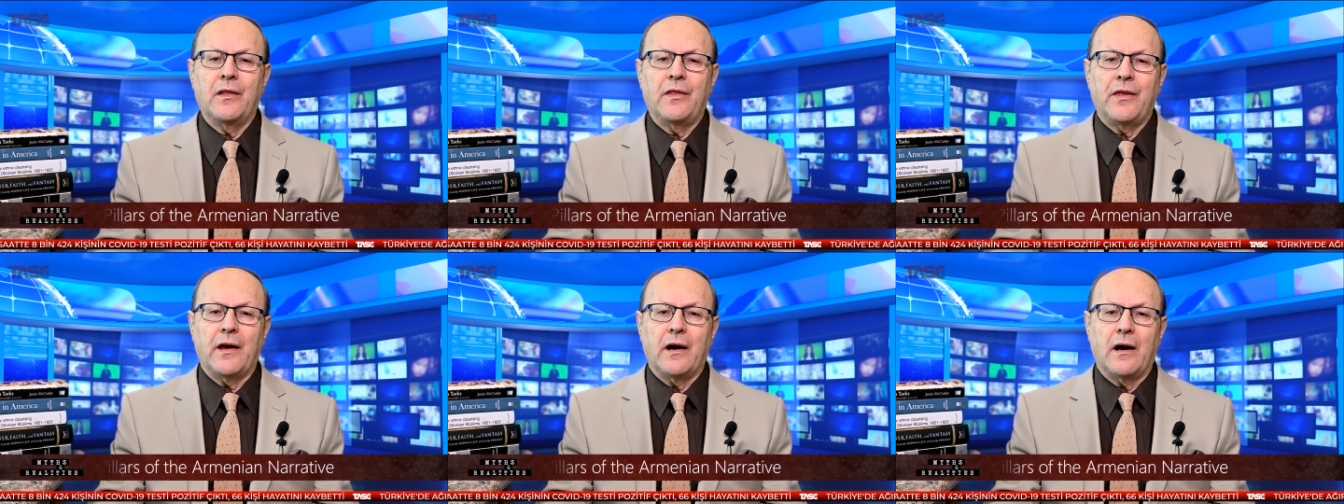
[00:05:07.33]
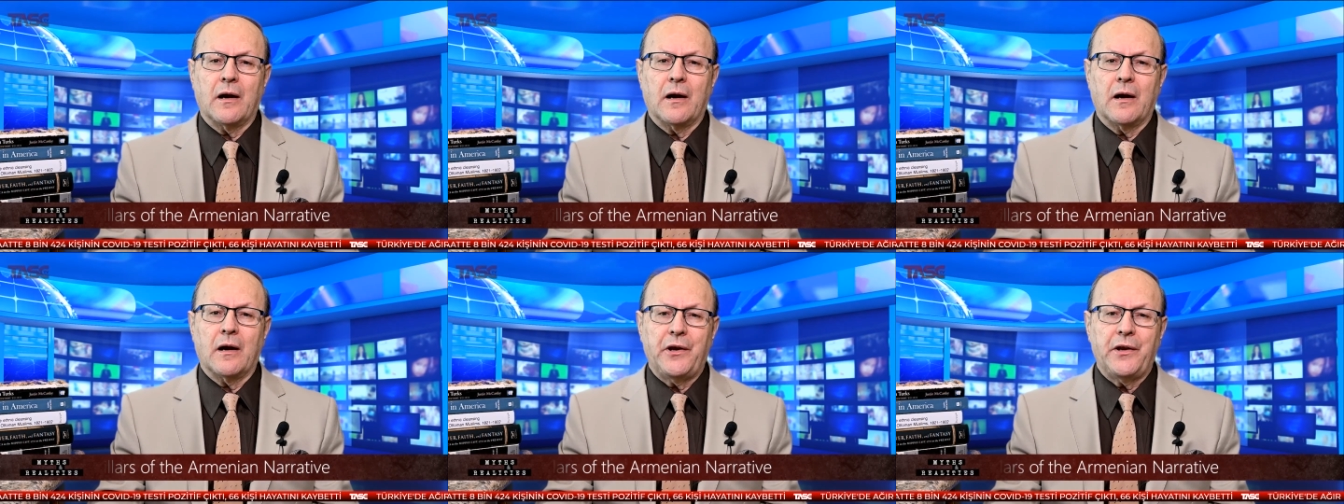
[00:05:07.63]
the
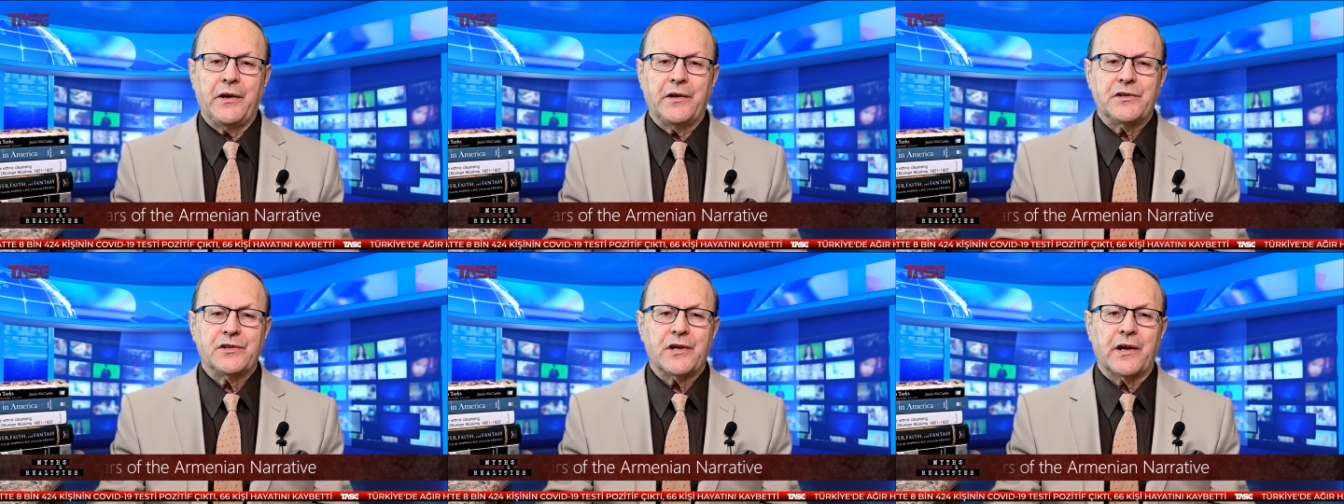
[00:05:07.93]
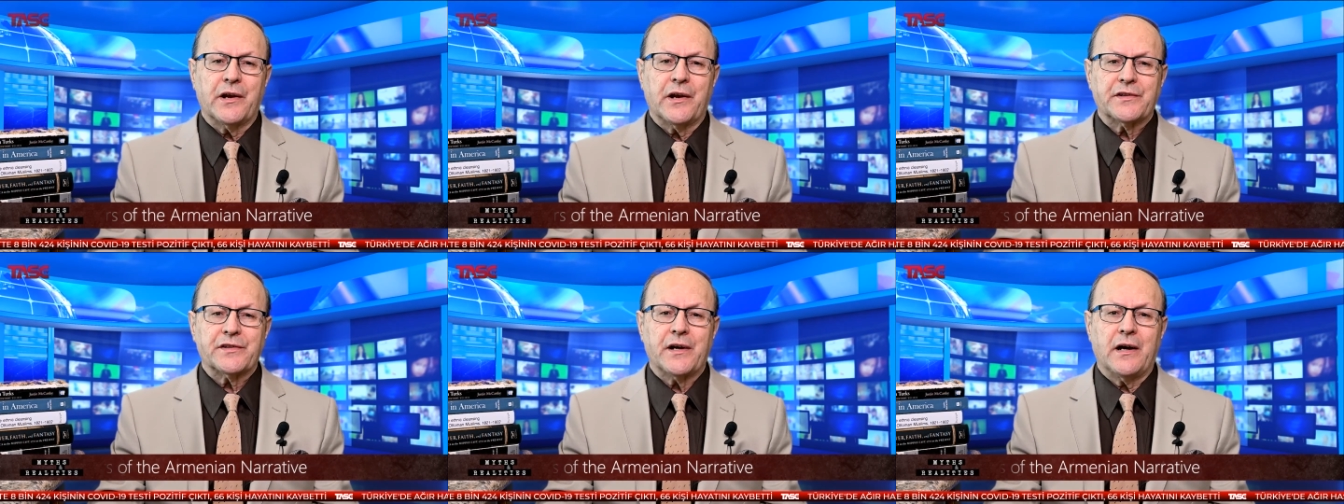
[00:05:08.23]
Armenian
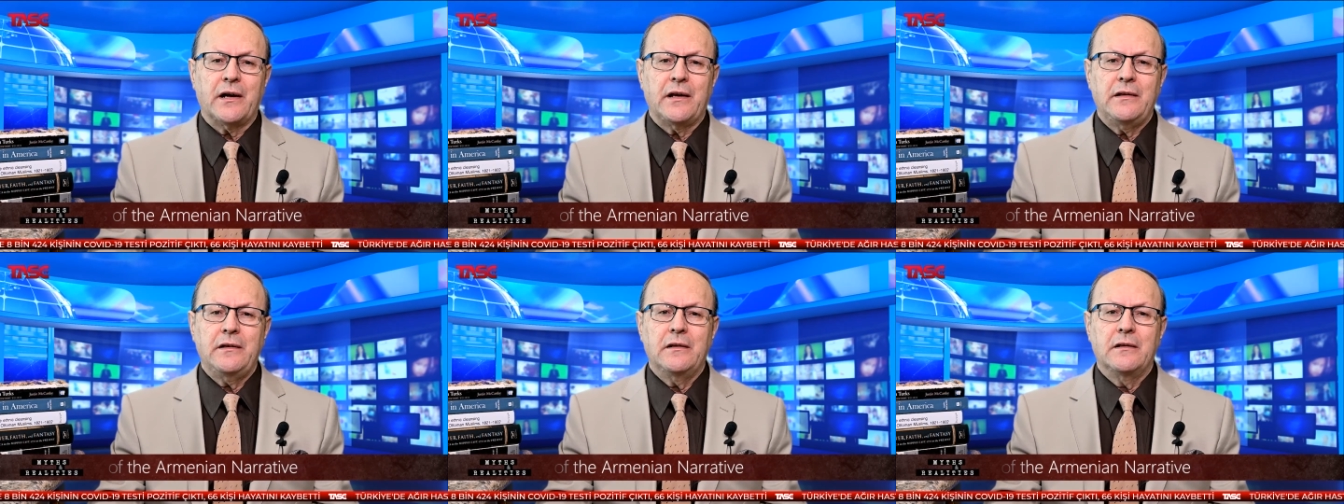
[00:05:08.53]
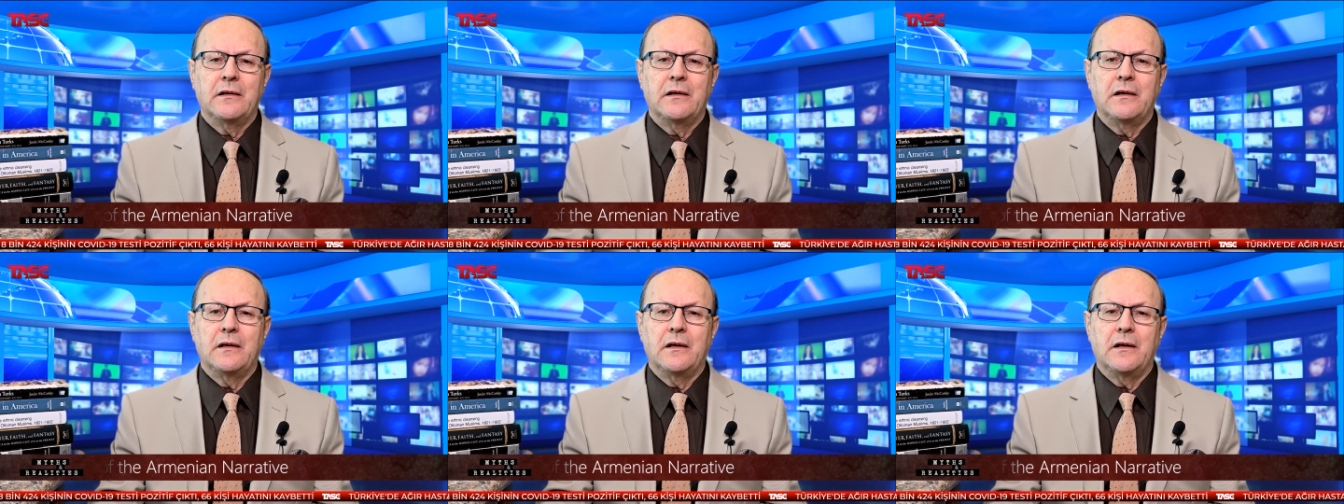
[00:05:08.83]
Genocide,
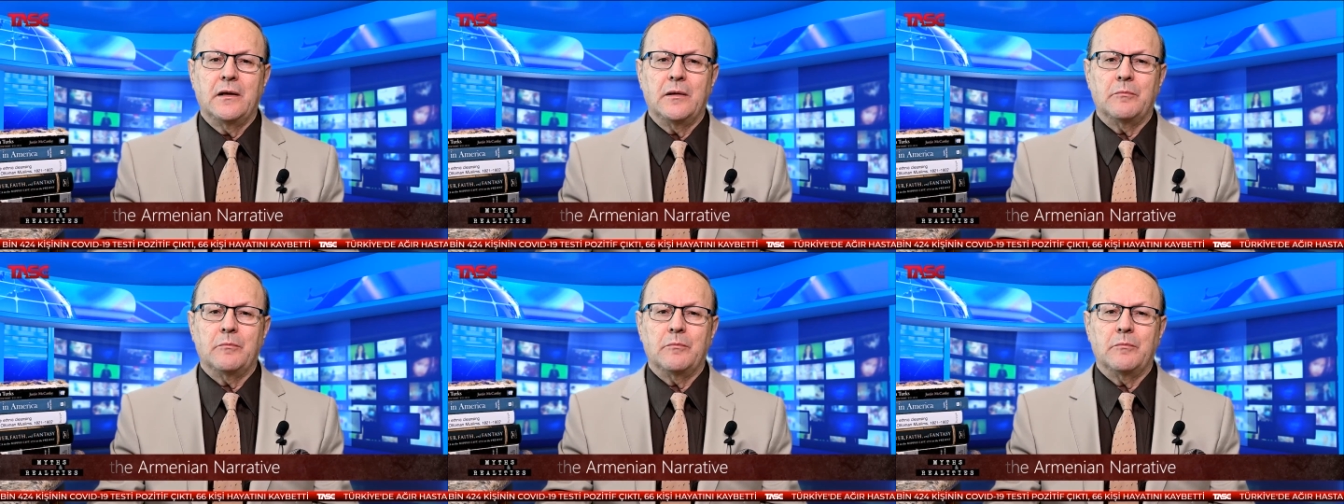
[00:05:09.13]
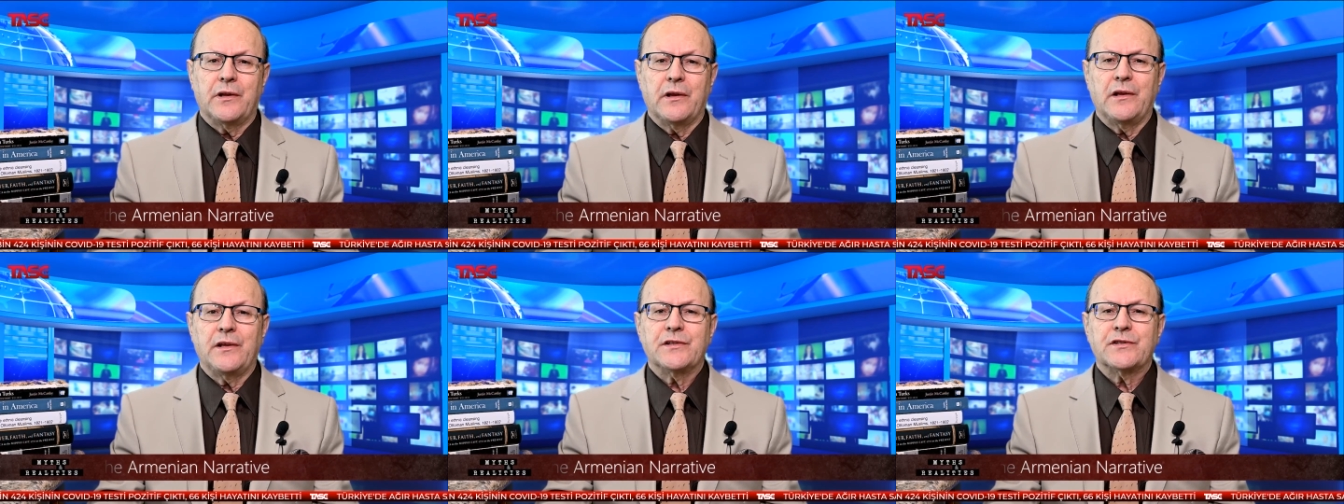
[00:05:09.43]

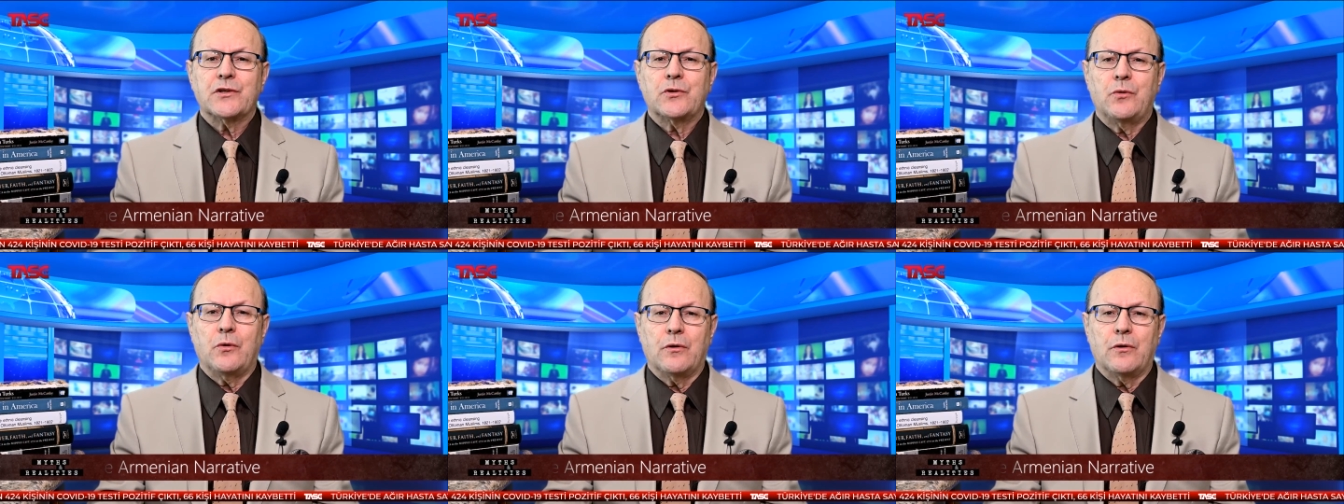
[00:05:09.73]
Middle East